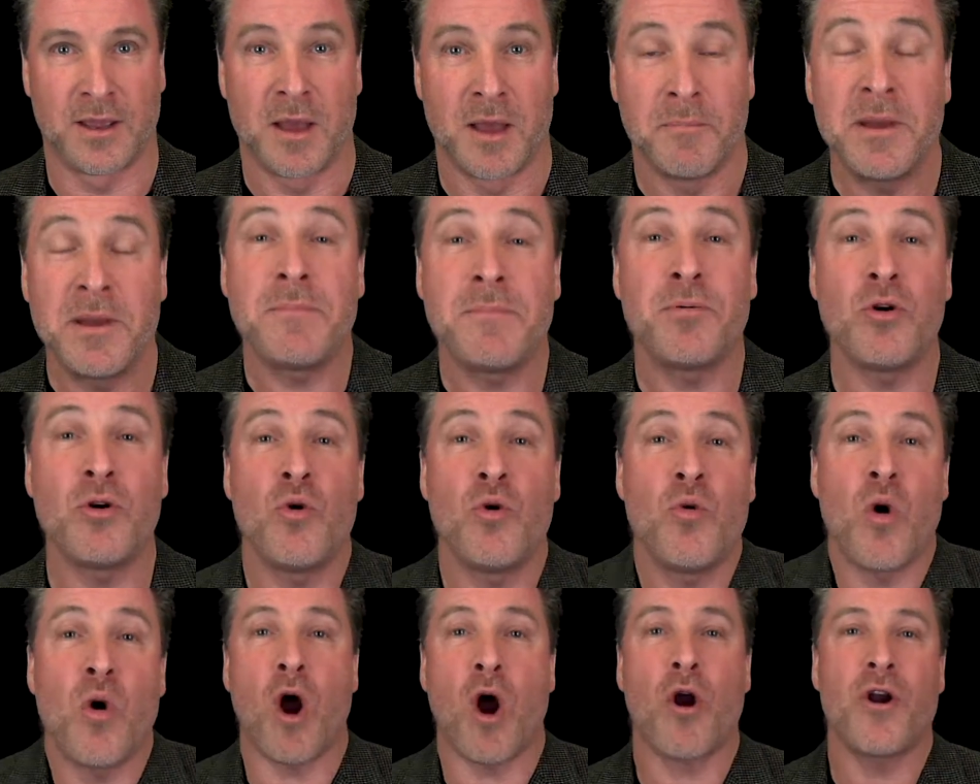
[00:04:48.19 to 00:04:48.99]
People
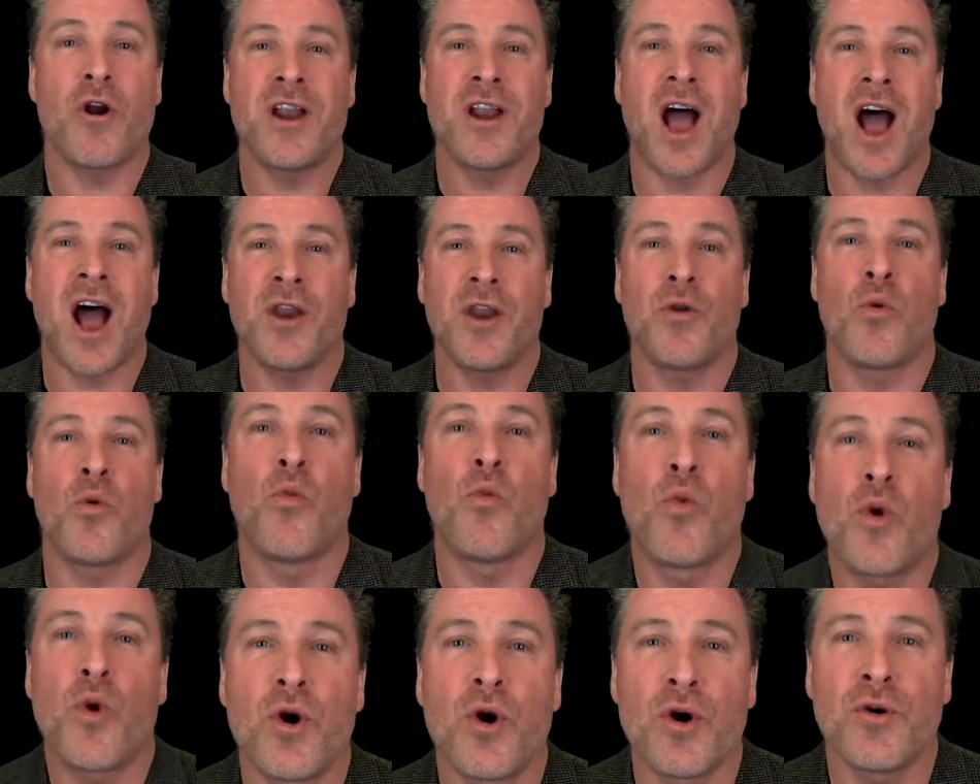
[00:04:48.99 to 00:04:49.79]
who are not
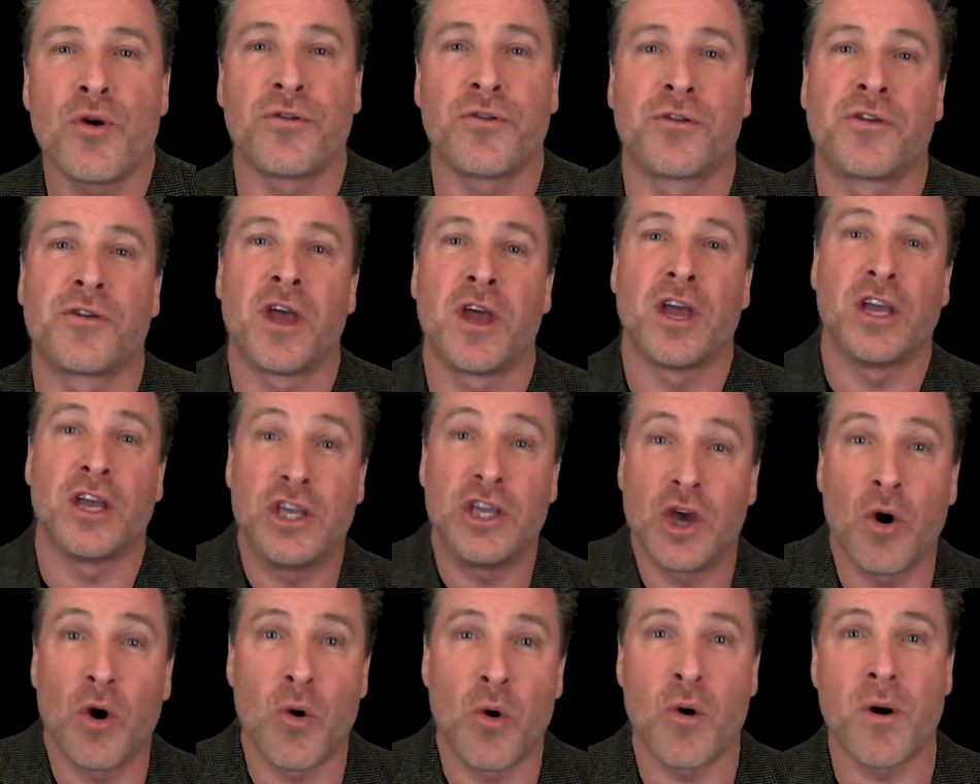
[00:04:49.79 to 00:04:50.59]
worth
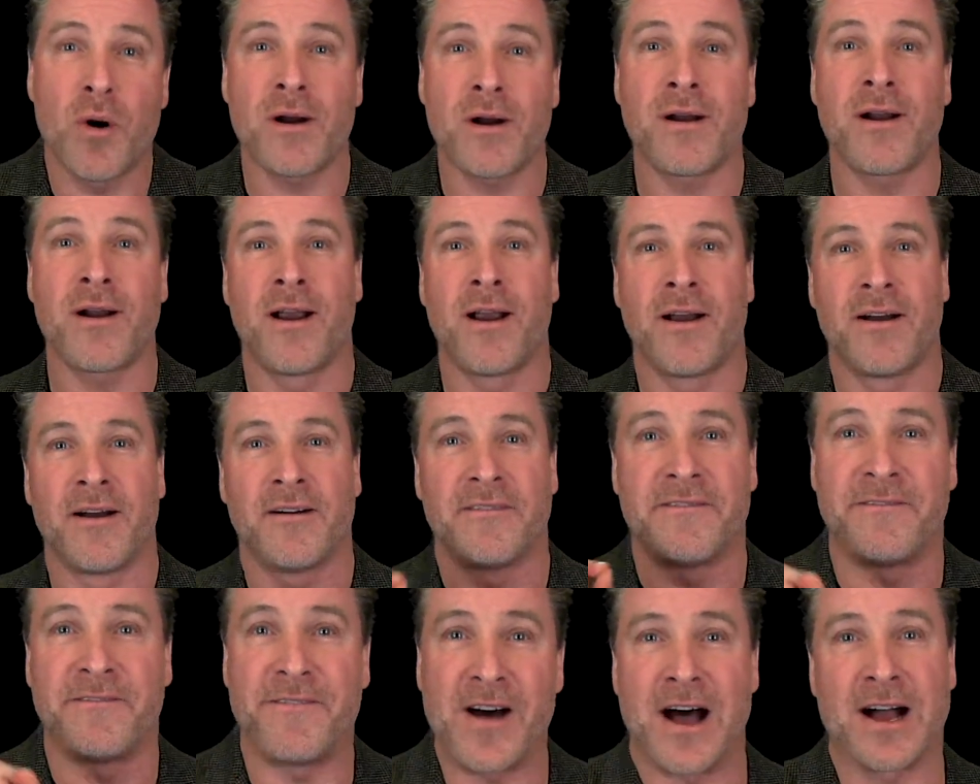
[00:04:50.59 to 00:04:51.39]
your
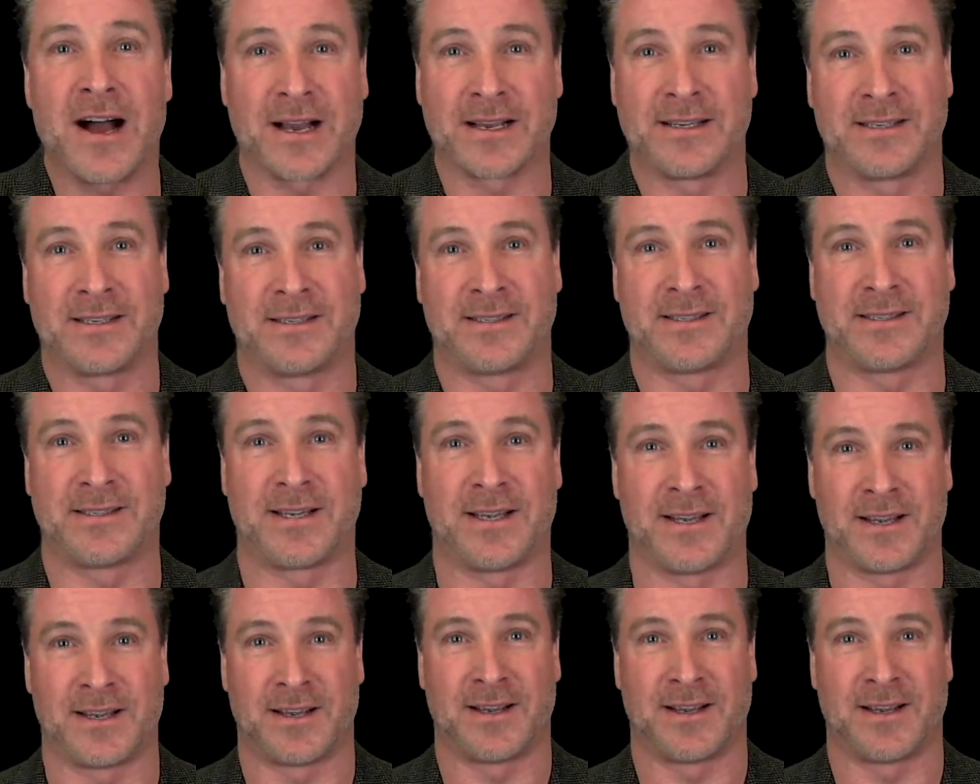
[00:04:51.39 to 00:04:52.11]
fucks.